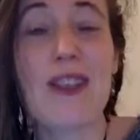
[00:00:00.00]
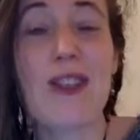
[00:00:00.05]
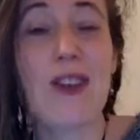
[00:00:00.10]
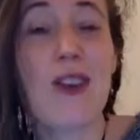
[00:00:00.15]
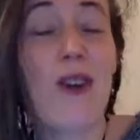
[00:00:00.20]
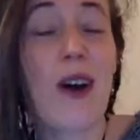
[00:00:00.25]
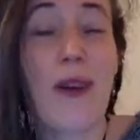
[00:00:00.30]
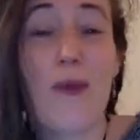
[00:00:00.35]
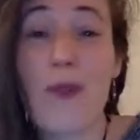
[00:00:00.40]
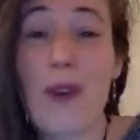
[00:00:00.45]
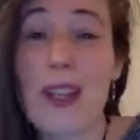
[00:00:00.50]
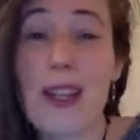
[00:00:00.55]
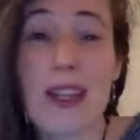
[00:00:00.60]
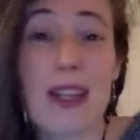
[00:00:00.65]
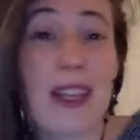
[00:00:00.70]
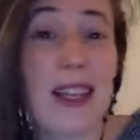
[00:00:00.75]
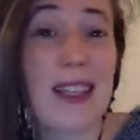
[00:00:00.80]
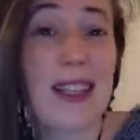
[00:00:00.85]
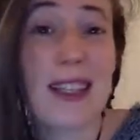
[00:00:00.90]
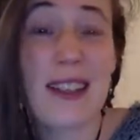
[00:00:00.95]
So what
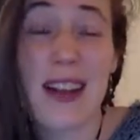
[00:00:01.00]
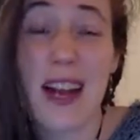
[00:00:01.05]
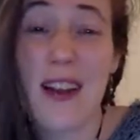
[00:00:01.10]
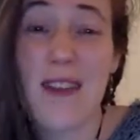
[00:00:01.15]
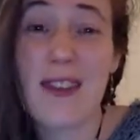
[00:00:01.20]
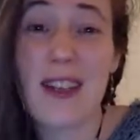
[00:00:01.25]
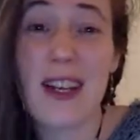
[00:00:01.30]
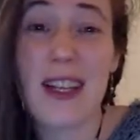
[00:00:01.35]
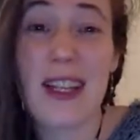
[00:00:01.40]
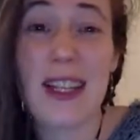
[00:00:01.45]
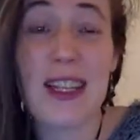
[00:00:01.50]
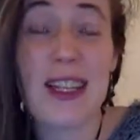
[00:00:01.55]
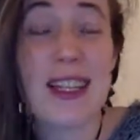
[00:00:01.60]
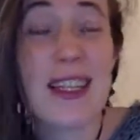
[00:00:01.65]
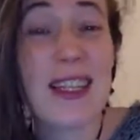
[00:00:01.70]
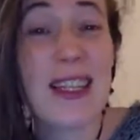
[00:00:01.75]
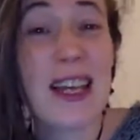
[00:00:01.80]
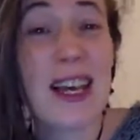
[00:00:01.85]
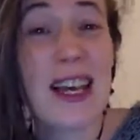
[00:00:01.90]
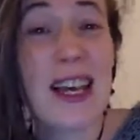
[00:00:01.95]
things that I've done, and
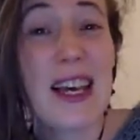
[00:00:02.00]
this